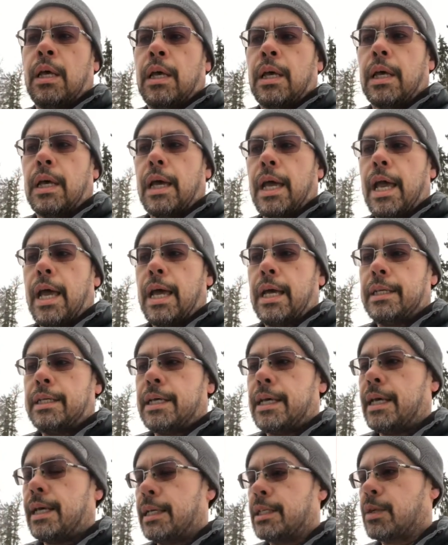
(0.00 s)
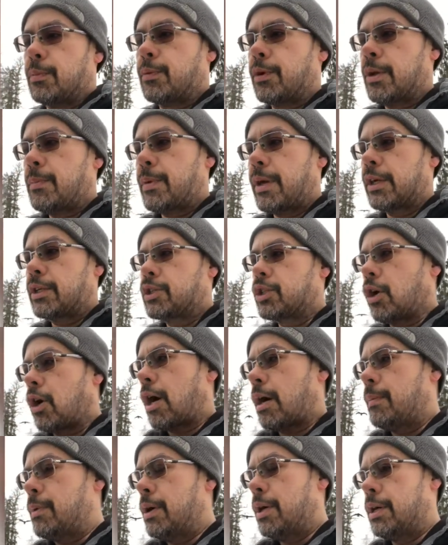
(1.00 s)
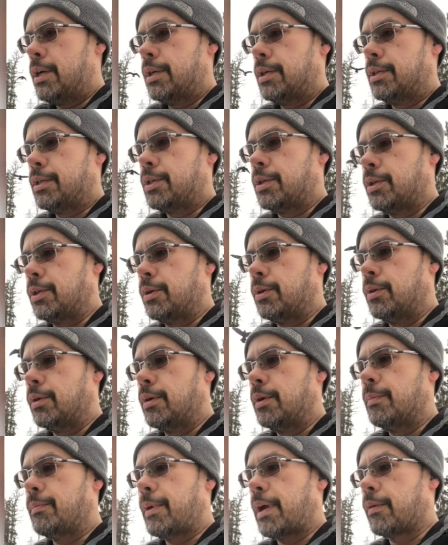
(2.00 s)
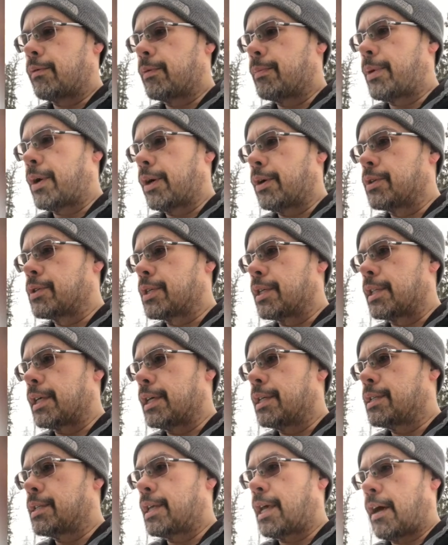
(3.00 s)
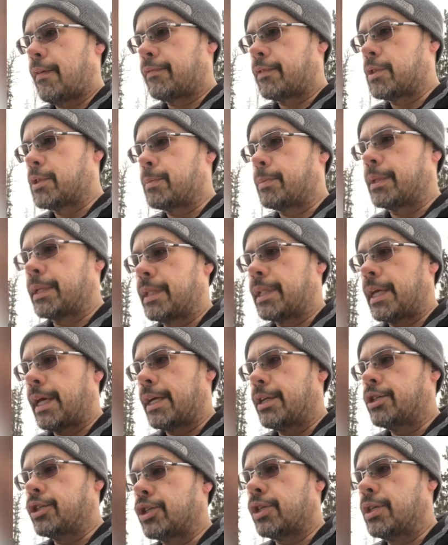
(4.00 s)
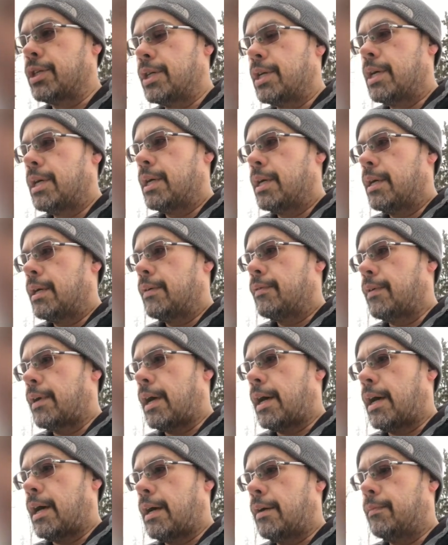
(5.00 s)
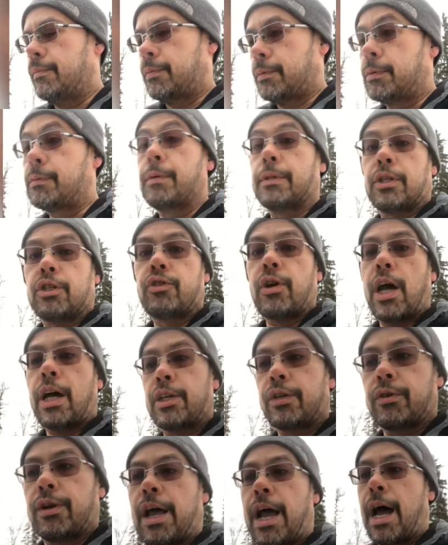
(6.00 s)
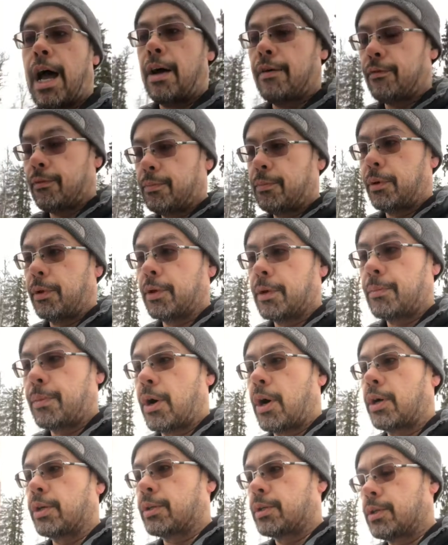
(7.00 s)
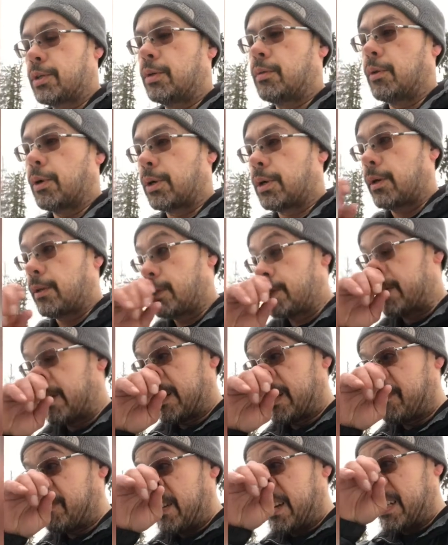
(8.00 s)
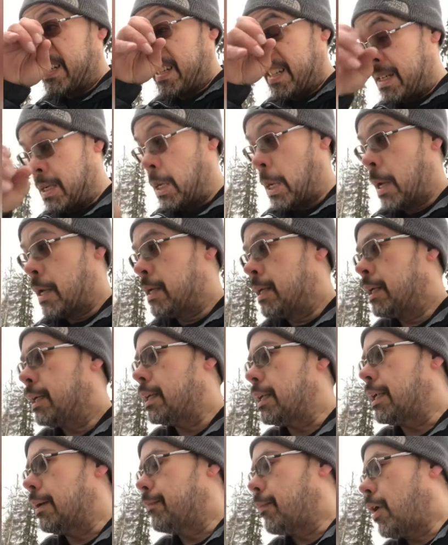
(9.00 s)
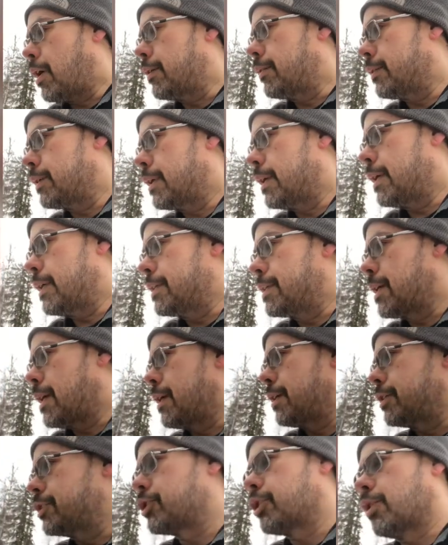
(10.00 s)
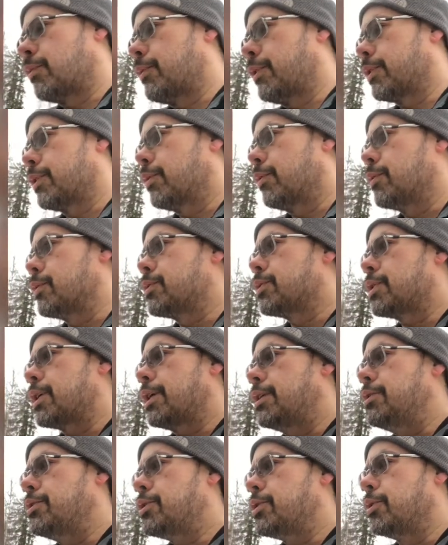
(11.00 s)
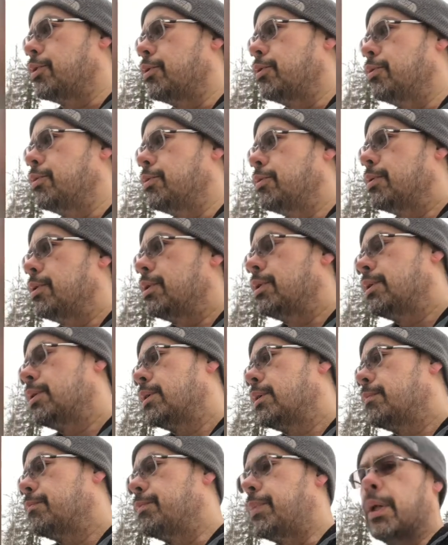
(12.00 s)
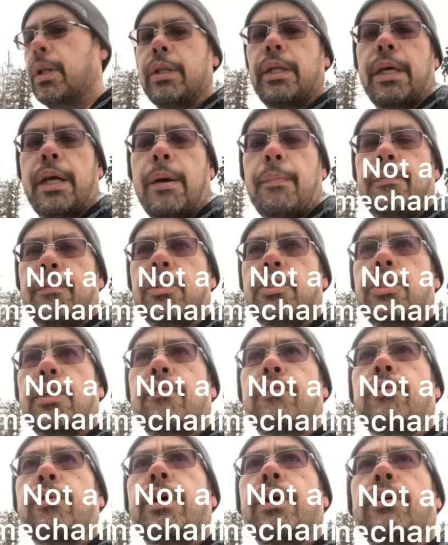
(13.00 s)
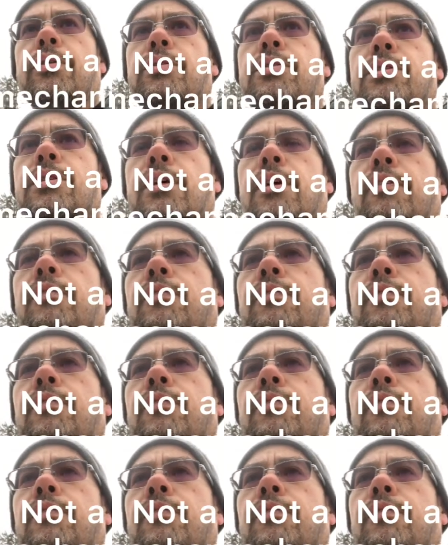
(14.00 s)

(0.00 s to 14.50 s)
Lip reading: and it's a pretty big job to make repairs to this. You have to split the engine, split the tractor in half, pull it apart to work on the transmission, and I'm not entirely sure what goes into building up the shift rails, if